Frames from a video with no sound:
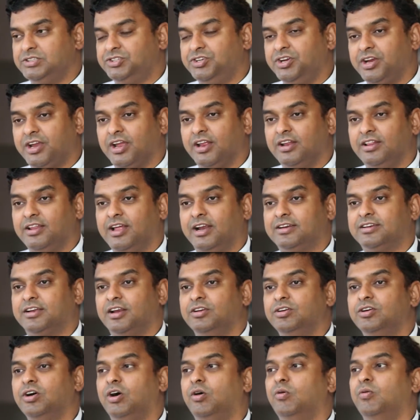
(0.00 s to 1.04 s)
chicken that
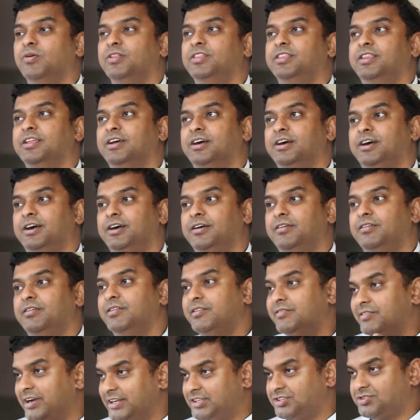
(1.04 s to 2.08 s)
can go with the
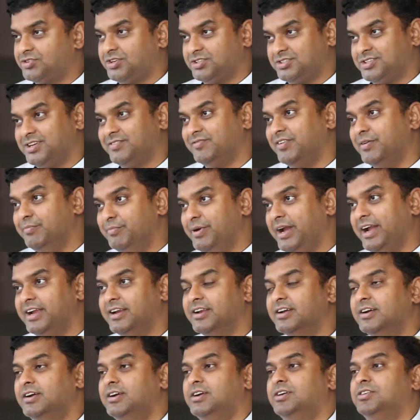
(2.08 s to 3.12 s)
red sauce that we
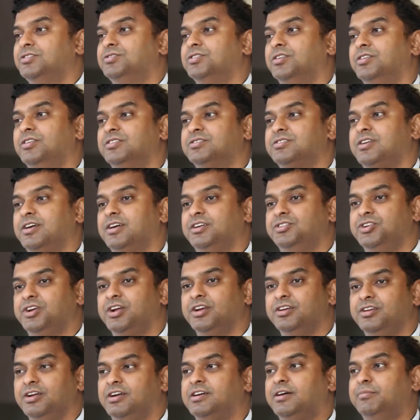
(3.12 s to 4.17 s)
made. So it looks like a
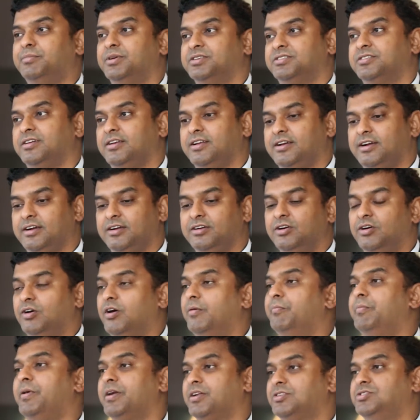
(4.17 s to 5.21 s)
chicken tikka masala
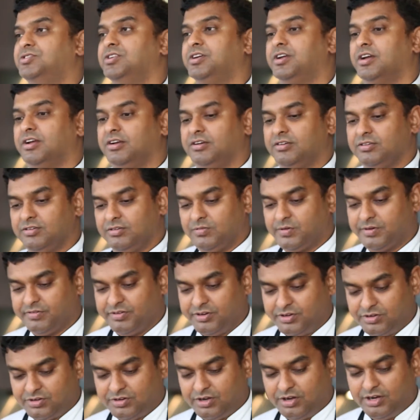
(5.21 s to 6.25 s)
or butter chicken,
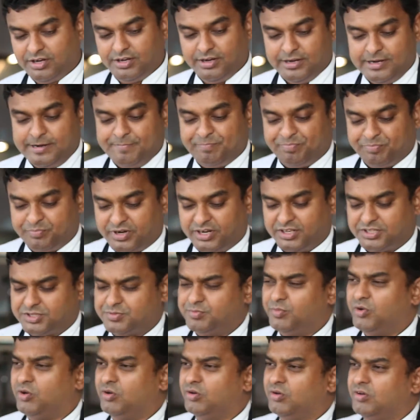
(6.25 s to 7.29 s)
whatever you want to call it, but
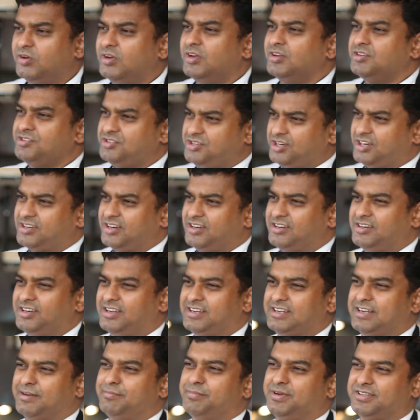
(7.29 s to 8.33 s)
it's more chicken
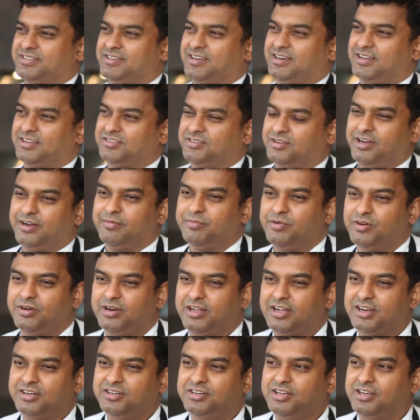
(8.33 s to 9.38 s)
tikka masala. So I'm
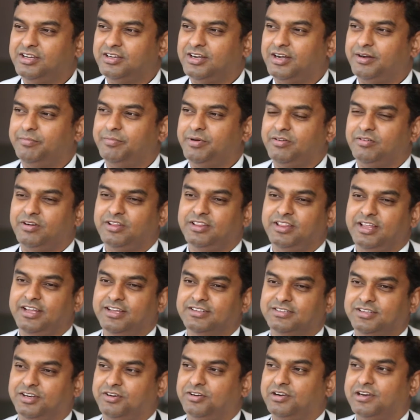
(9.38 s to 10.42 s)
going like a tikka, but only
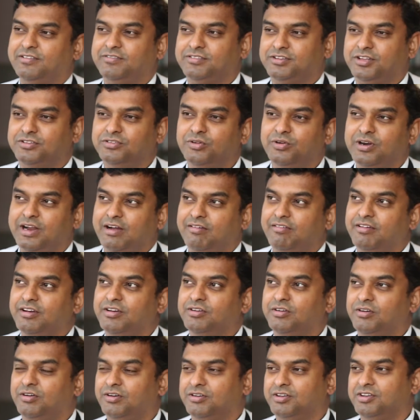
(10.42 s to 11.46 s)
thing is I don't have tandoor
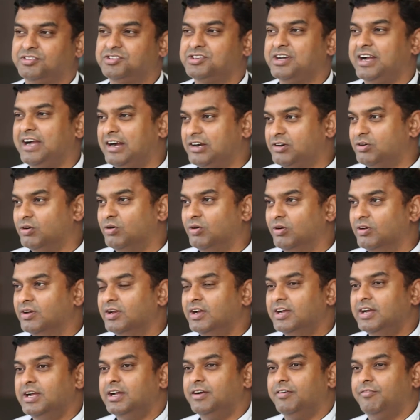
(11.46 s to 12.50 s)
oven or the charcoal
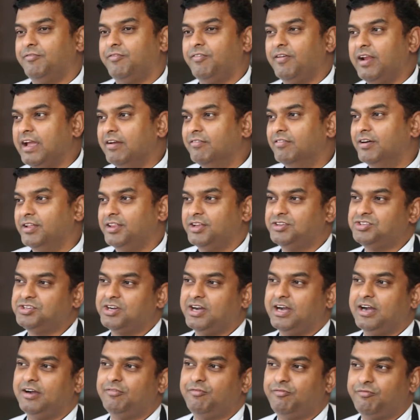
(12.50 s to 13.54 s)
flavor, the
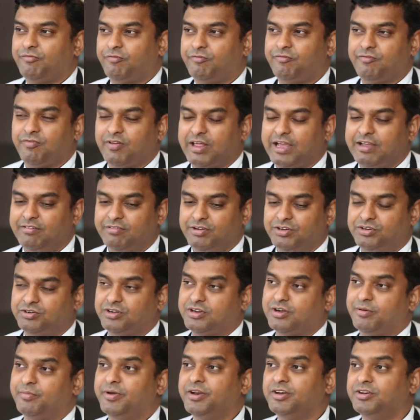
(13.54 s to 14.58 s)
char flavor to
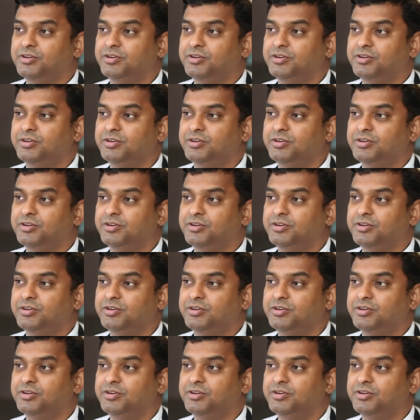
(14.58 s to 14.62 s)
come